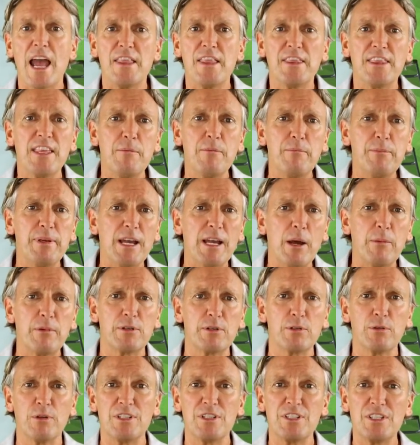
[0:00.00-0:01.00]
And then be
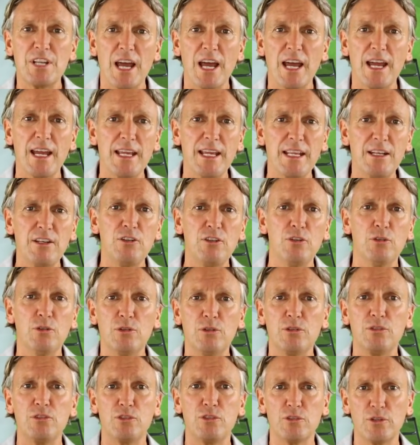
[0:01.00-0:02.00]
able to attain
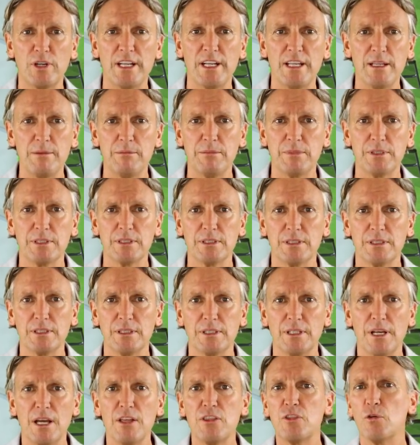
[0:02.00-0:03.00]
your dreams,
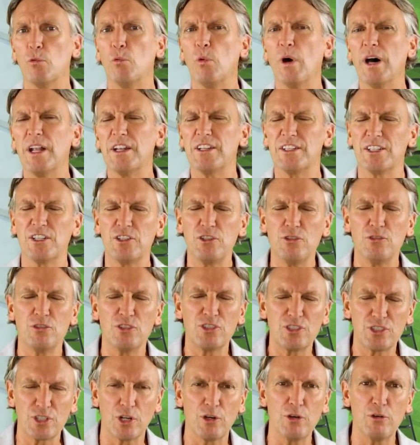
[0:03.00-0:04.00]
the ones that you
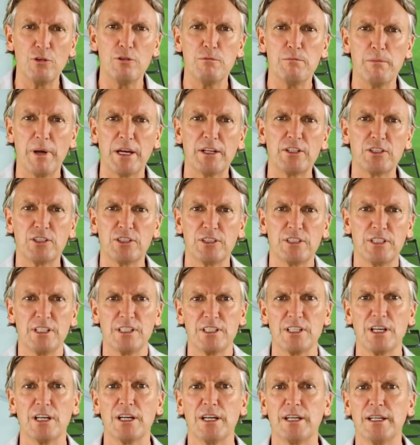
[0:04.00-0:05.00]
so much
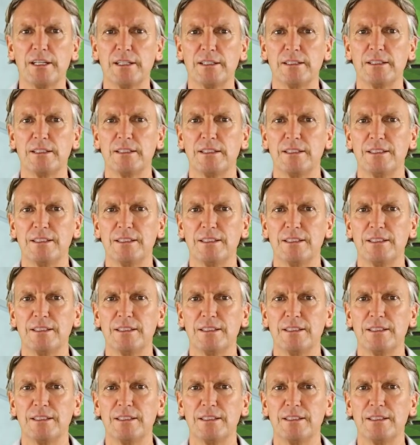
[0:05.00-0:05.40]
desire.